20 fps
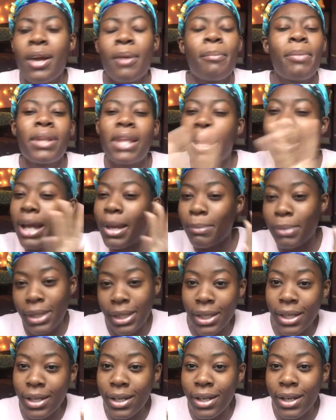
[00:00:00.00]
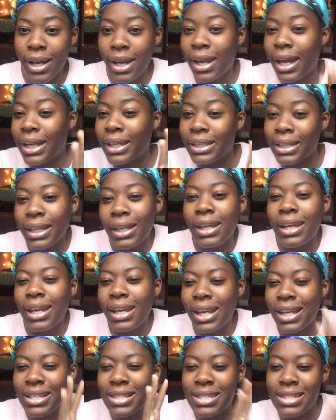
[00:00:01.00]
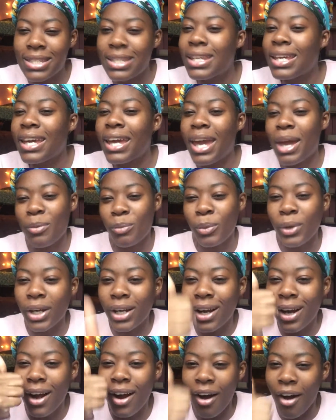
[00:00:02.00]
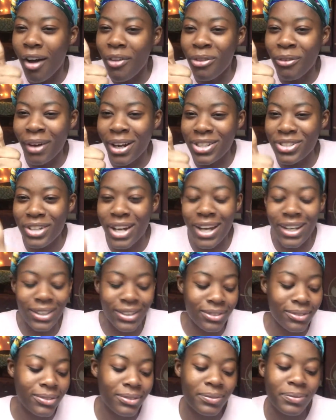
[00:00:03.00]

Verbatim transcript: but like I'm here and I get it and I see it and we're on the right track